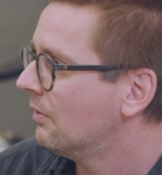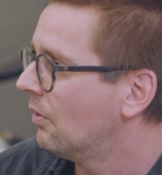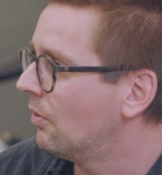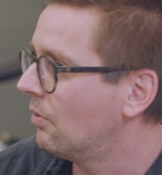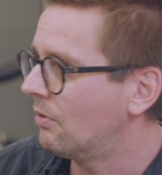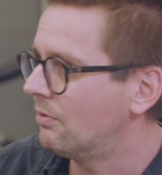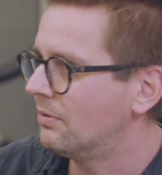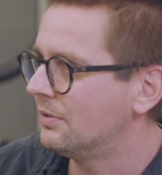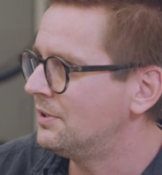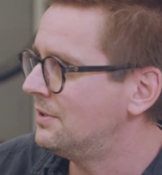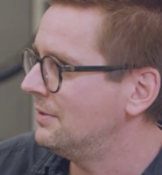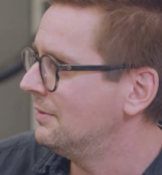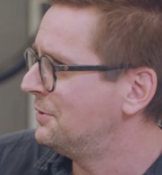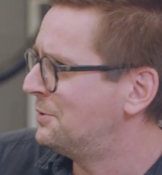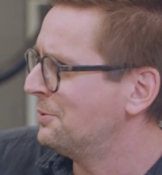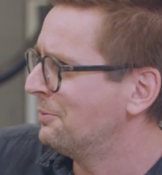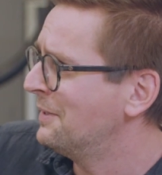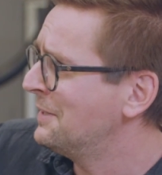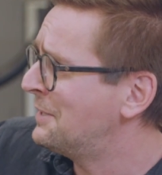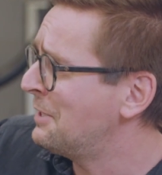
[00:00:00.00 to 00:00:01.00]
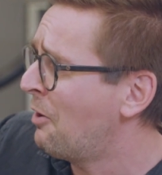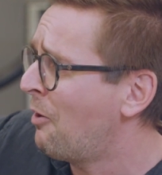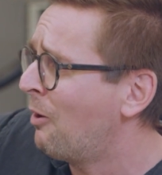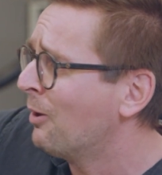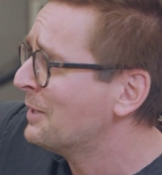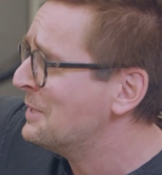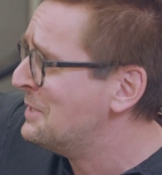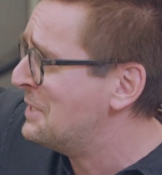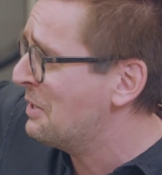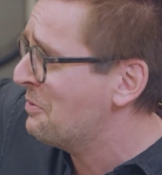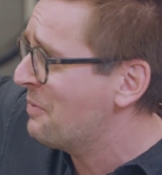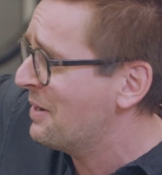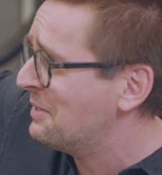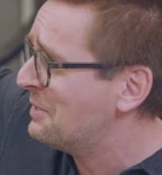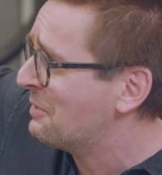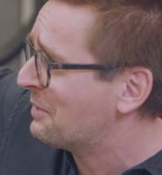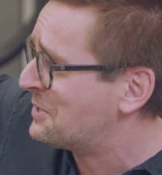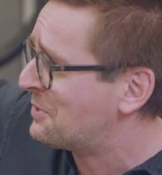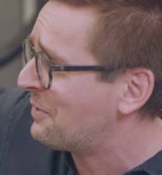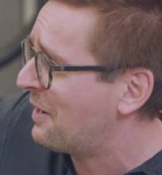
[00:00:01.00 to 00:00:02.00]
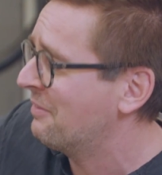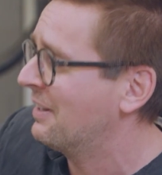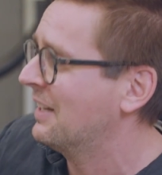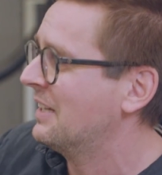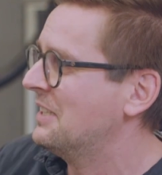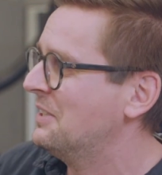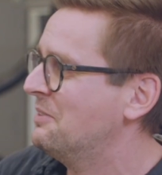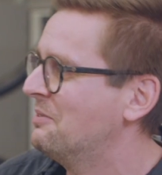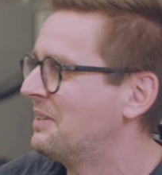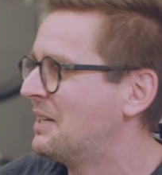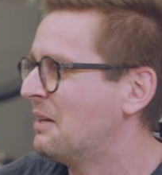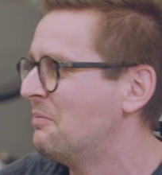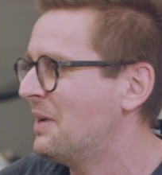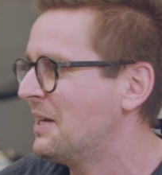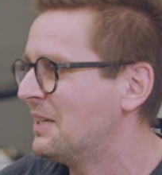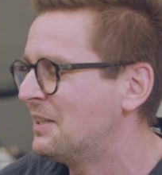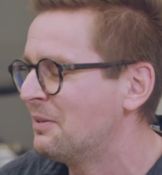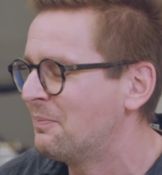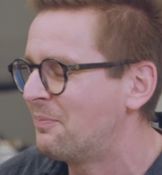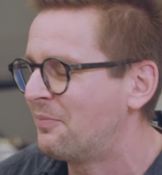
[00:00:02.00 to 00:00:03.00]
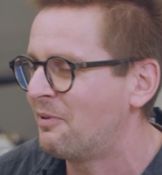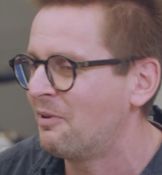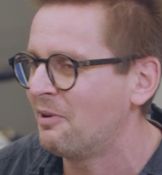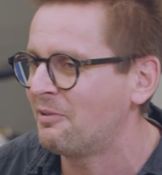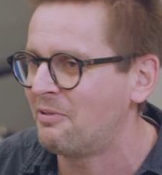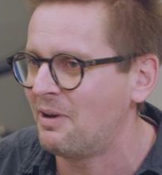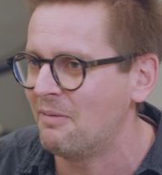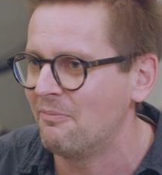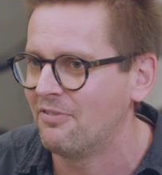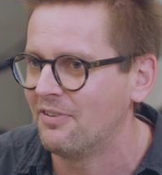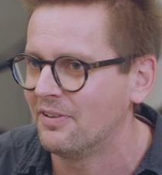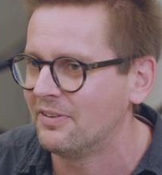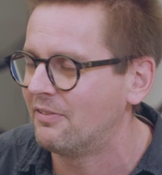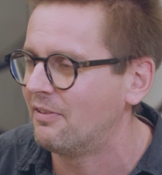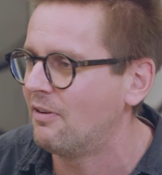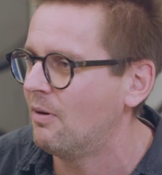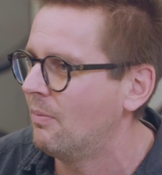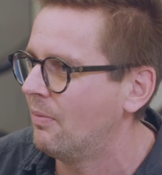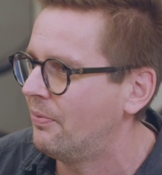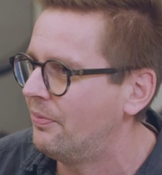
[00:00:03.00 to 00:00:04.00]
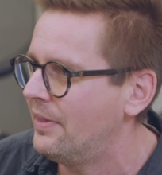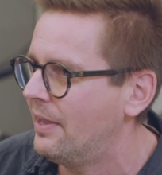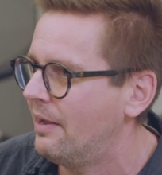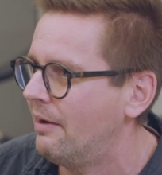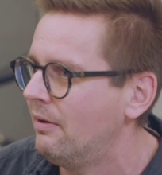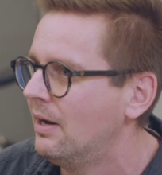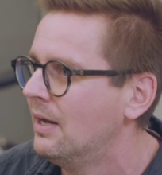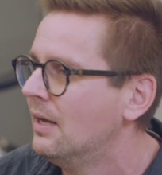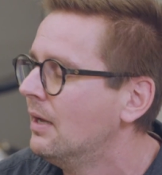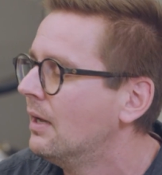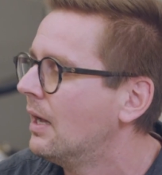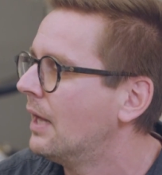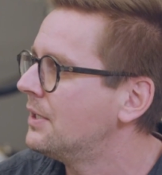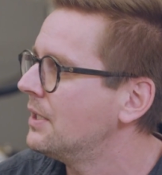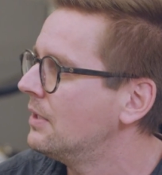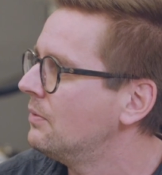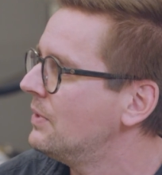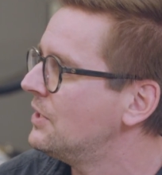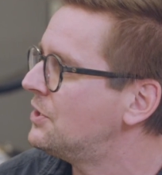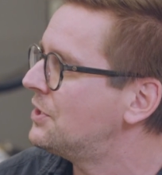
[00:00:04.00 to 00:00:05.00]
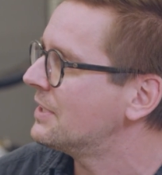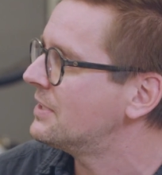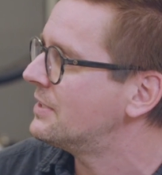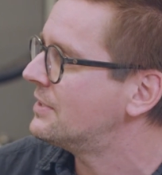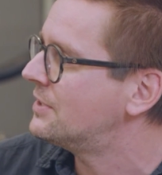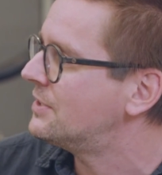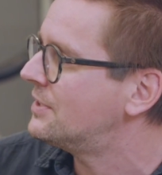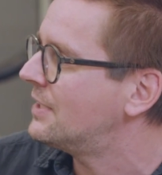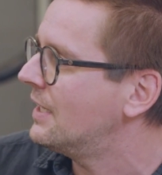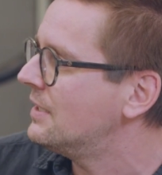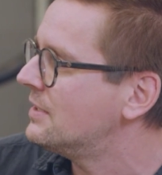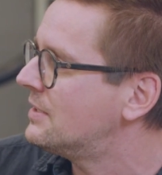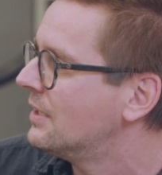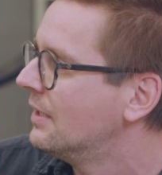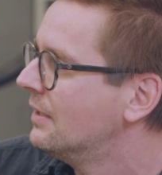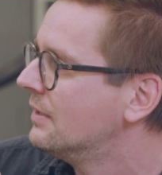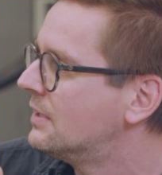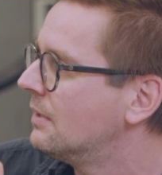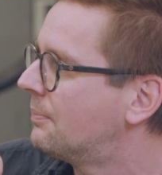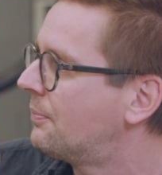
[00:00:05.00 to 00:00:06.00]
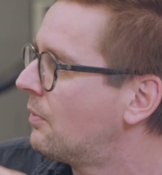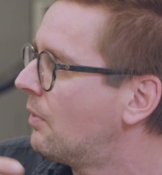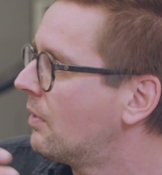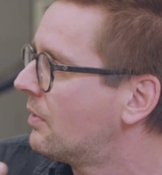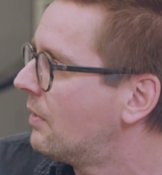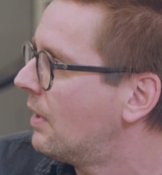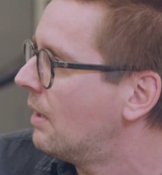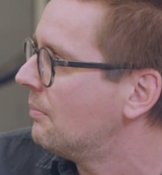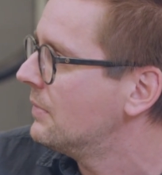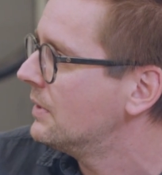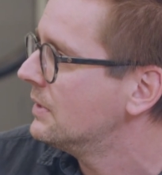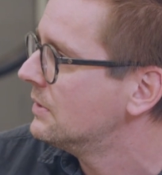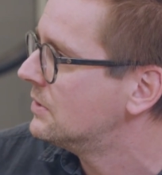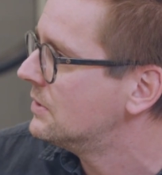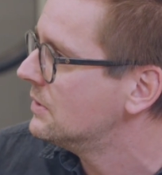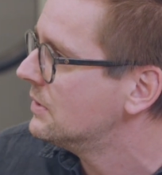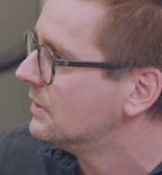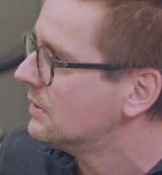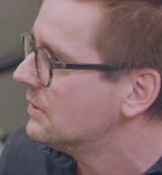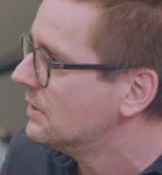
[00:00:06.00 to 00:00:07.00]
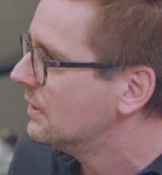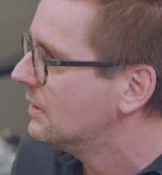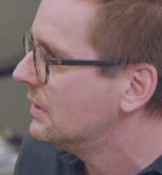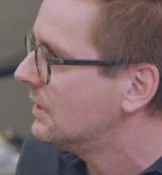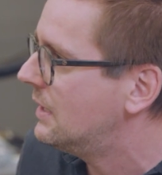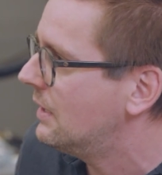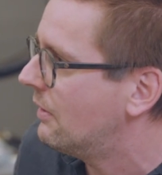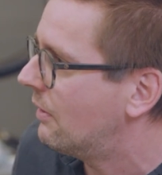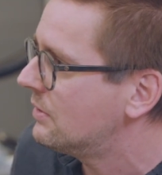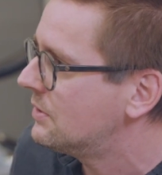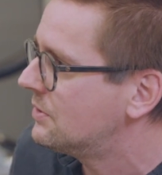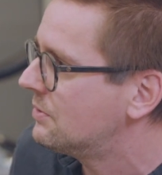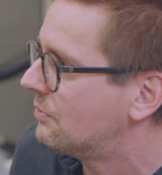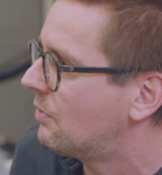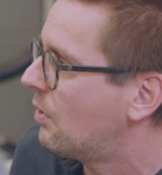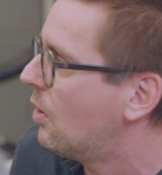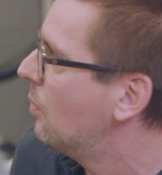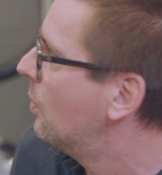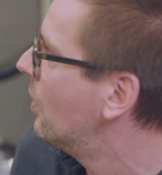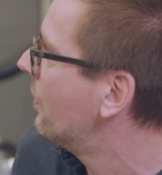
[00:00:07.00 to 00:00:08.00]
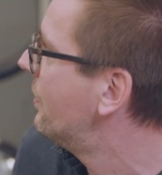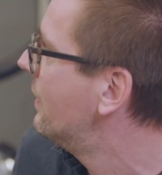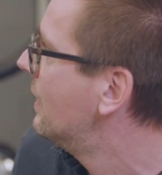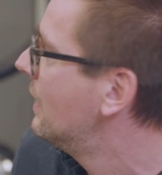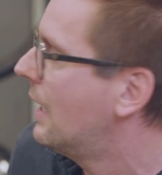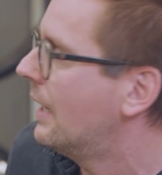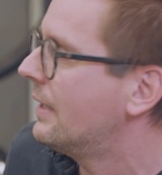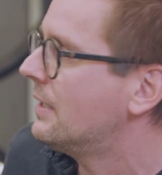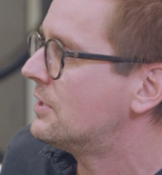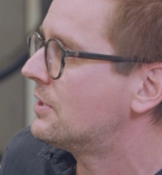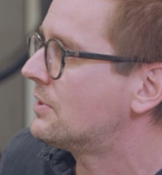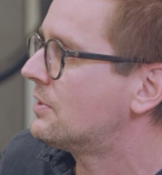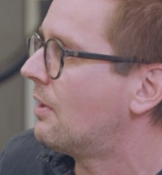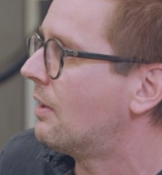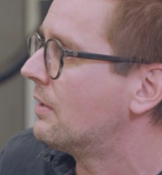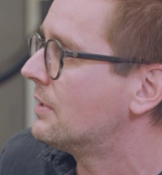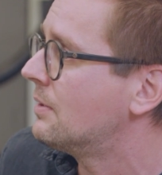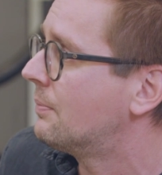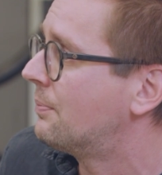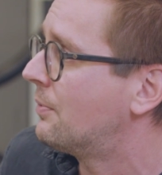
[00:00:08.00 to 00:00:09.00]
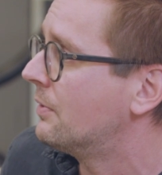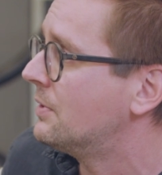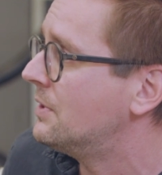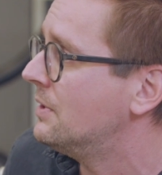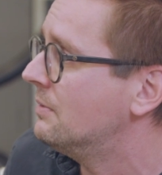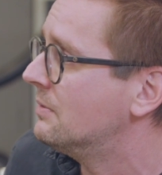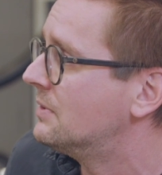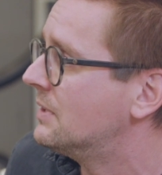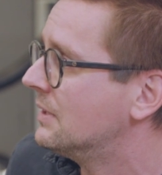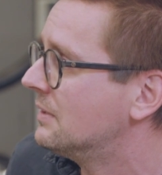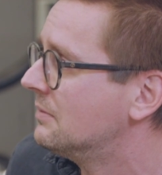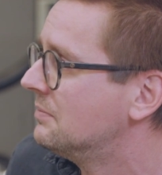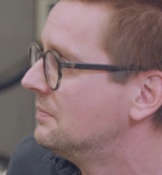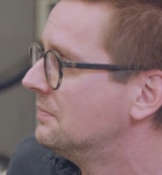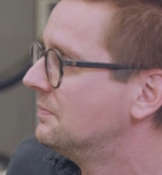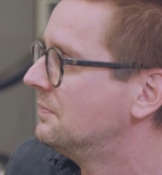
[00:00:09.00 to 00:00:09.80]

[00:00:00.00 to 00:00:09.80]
or during the holiday when you're traveling. You can make the program for the robot there. And then we just send the program here to robot and it started producing.